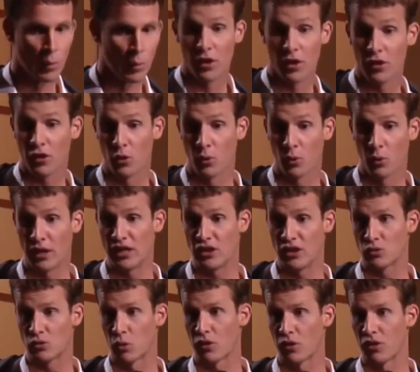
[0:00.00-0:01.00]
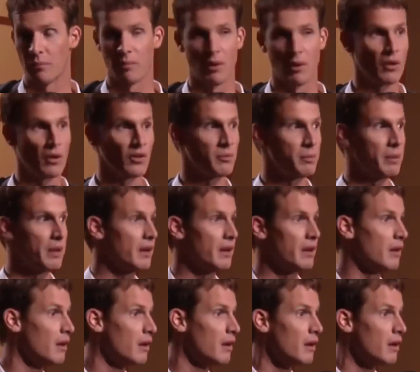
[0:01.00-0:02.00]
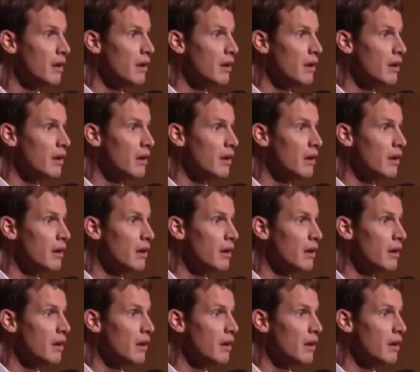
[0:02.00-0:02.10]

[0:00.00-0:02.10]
What are the greens worth in the bonus spin?